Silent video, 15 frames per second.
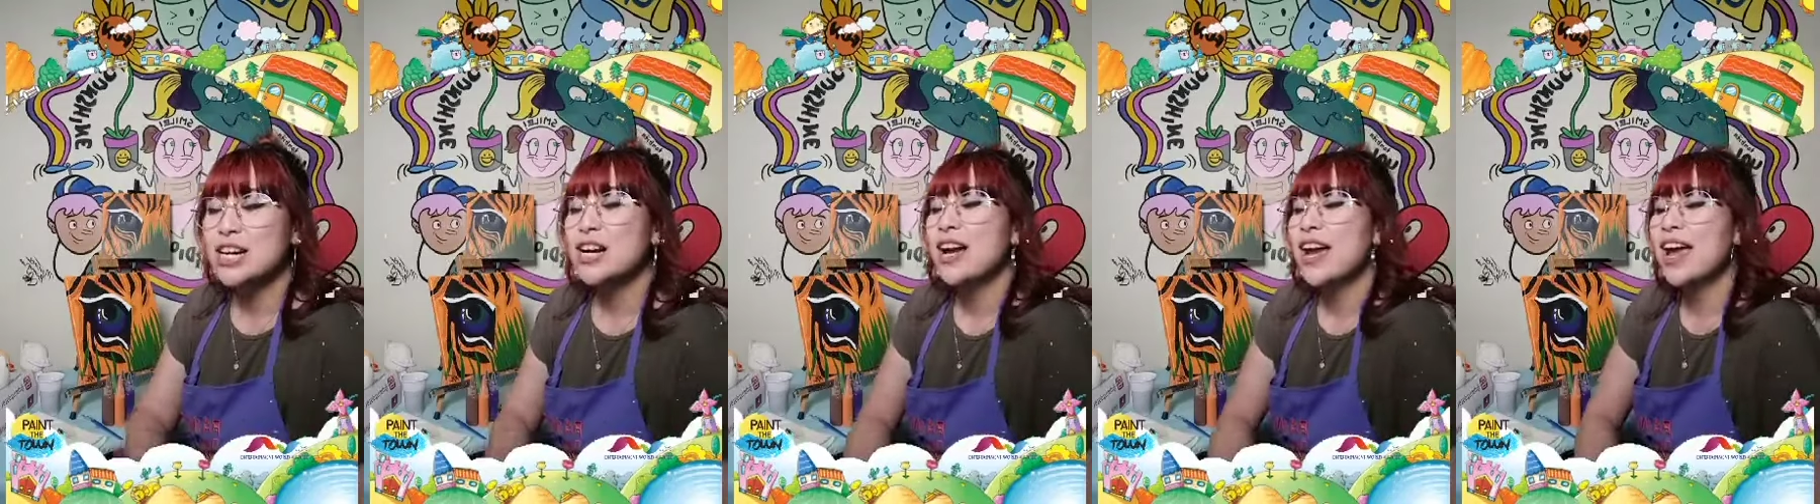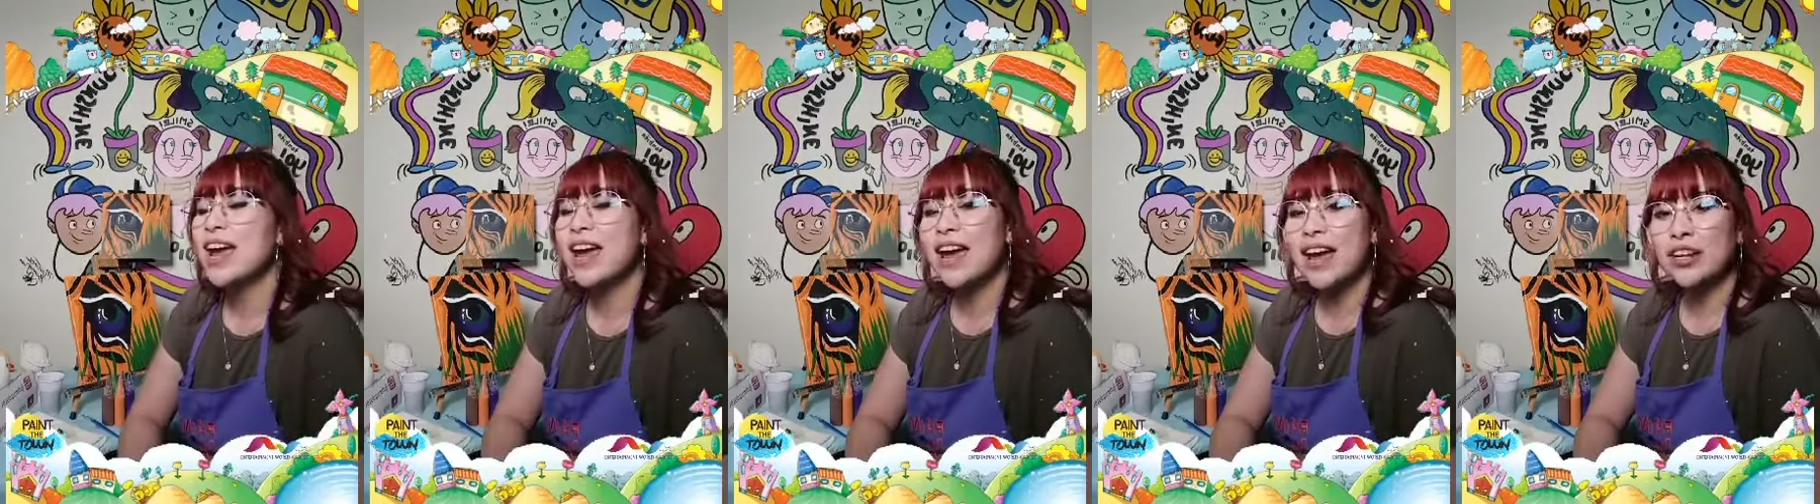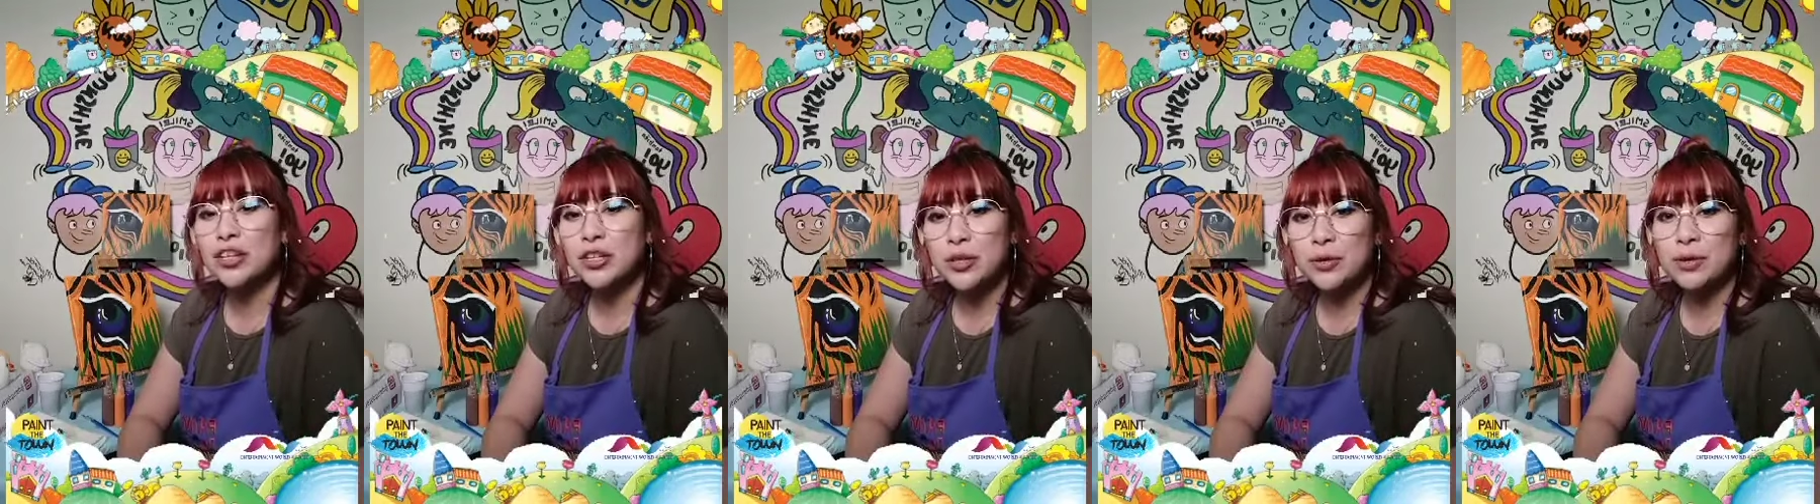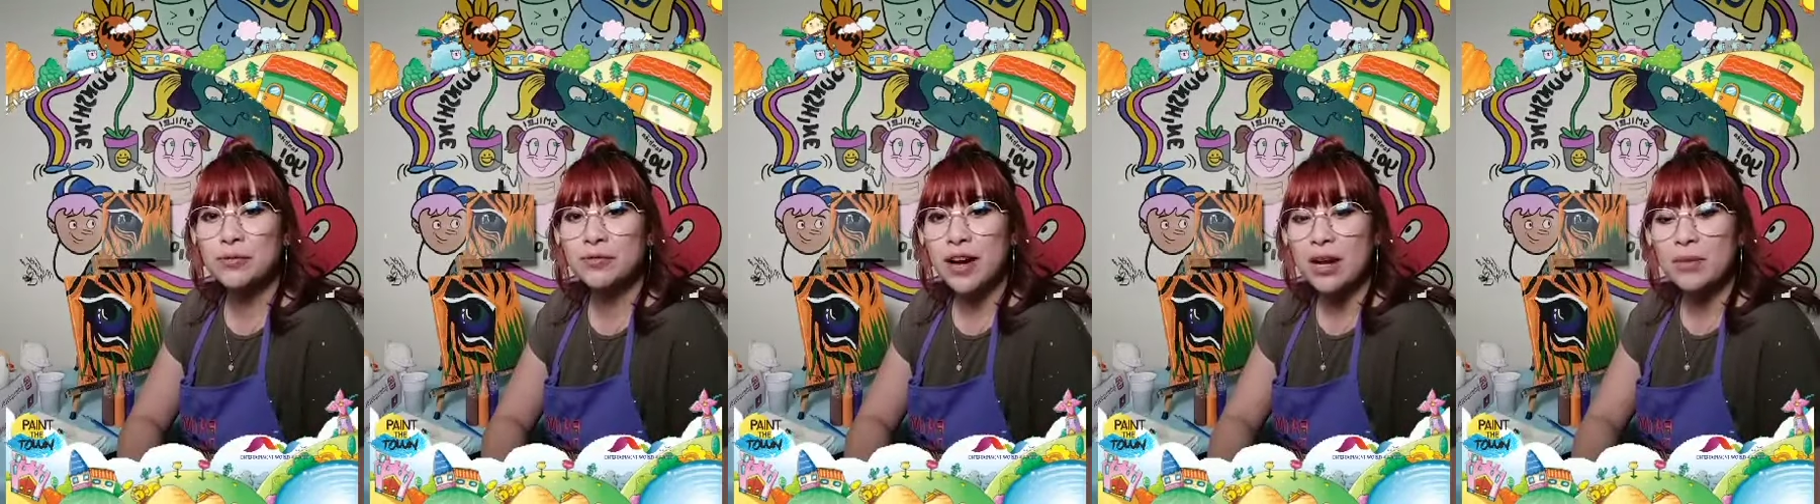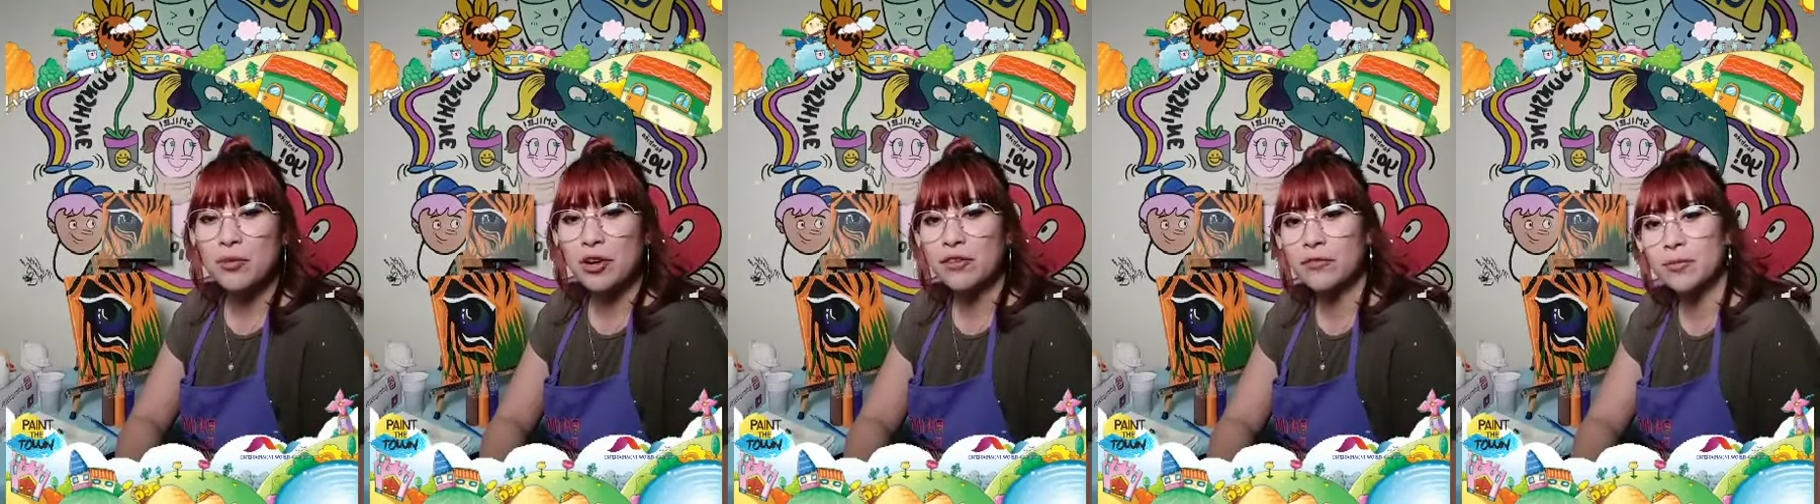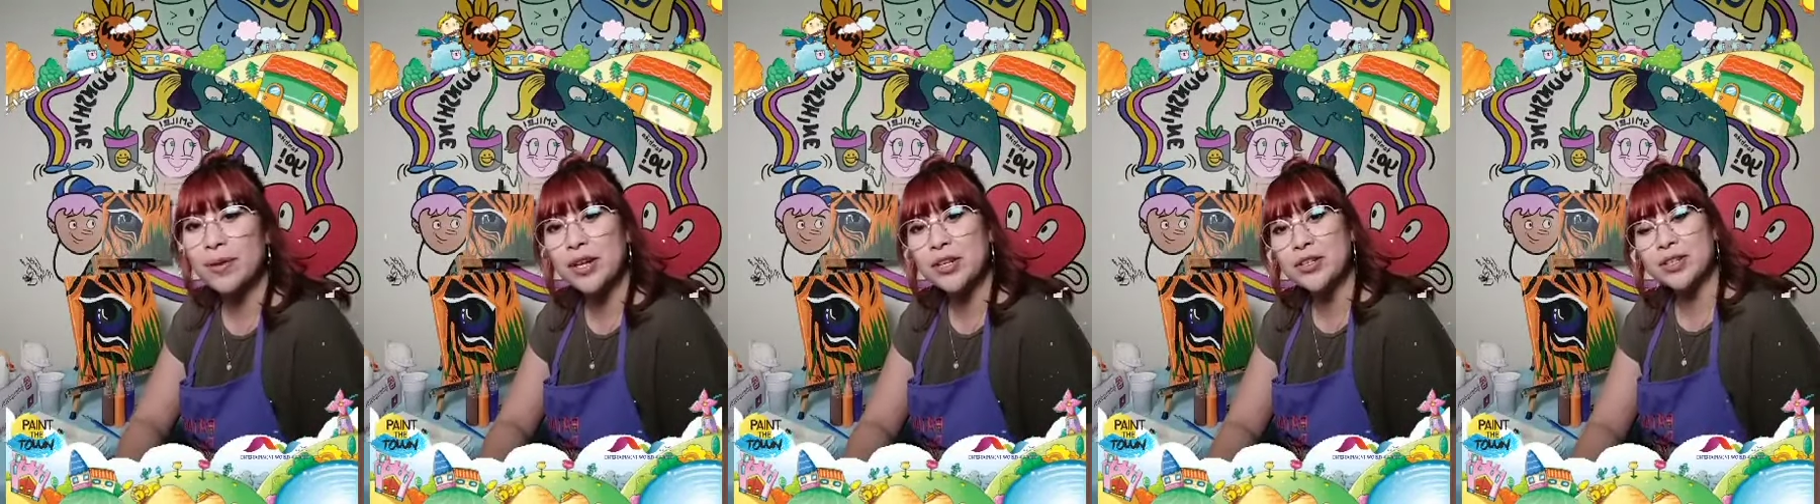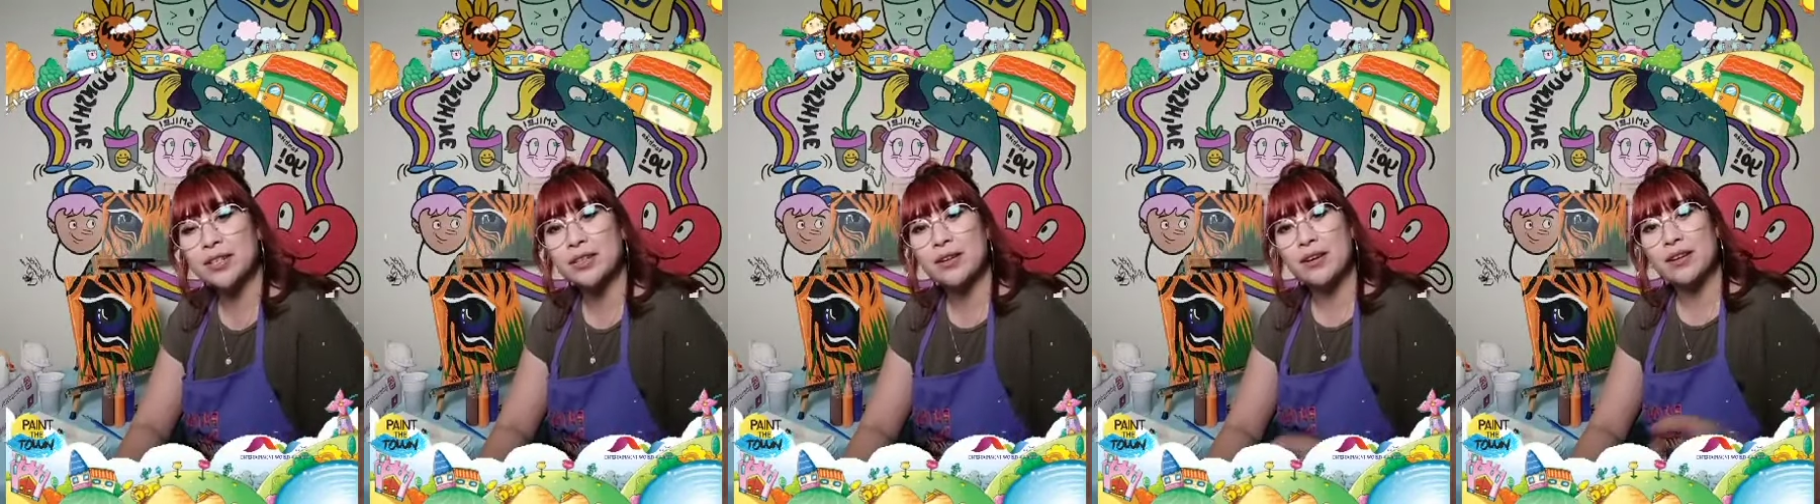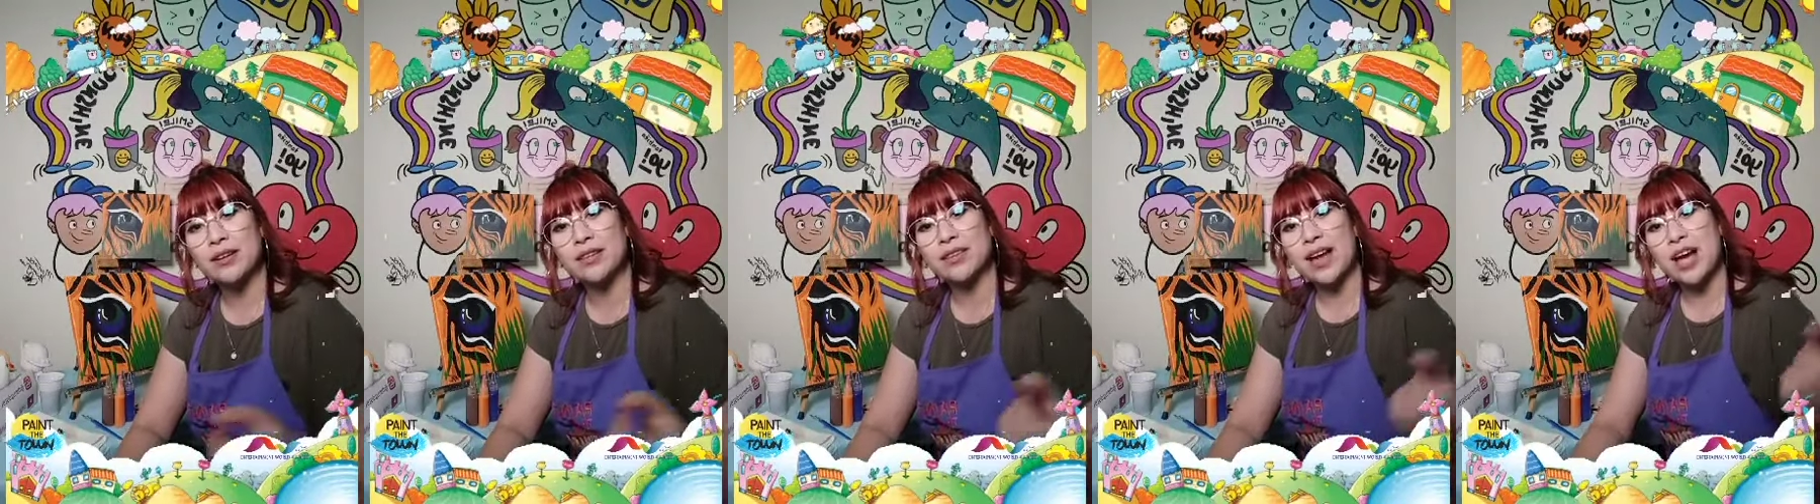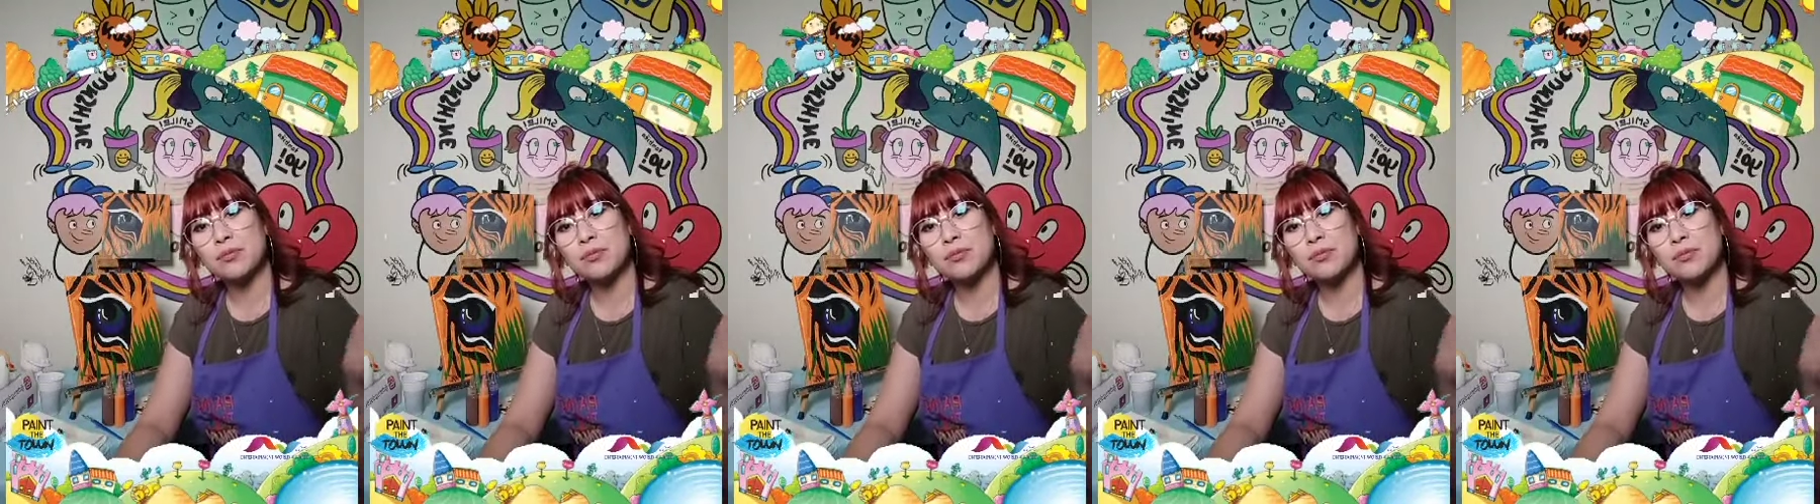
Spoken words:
And you will find more information on that